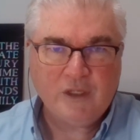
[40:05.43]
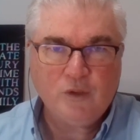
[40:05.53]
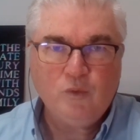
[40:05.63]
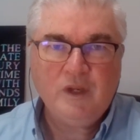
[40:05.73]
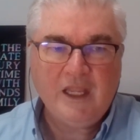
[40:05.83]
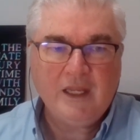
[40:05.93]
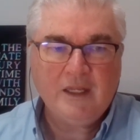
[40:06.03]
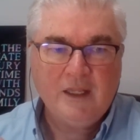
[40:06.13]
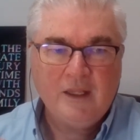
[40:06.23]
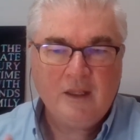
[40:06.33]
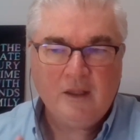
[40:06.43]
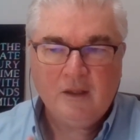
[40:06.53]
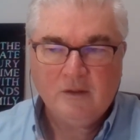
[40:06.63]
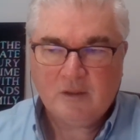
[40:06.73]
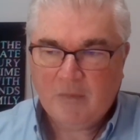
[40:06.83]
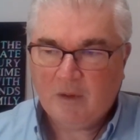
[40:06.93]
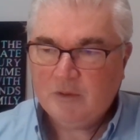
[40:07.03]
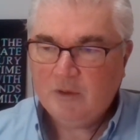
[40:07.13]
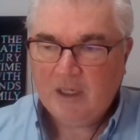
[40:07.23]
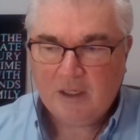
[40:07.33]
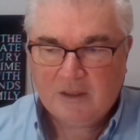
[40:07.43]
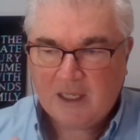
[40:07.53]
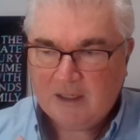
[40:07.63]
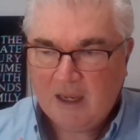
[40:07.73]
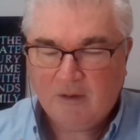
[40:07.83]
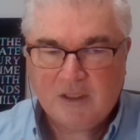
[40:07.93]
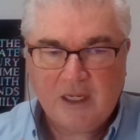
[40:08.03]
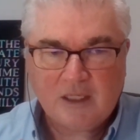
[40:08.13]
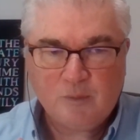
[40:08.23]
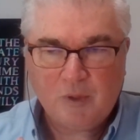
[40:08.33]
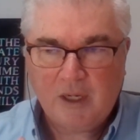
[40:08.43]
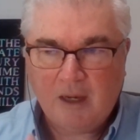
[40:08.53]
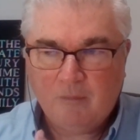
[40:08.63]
We do need, sometimes you need a technology expert.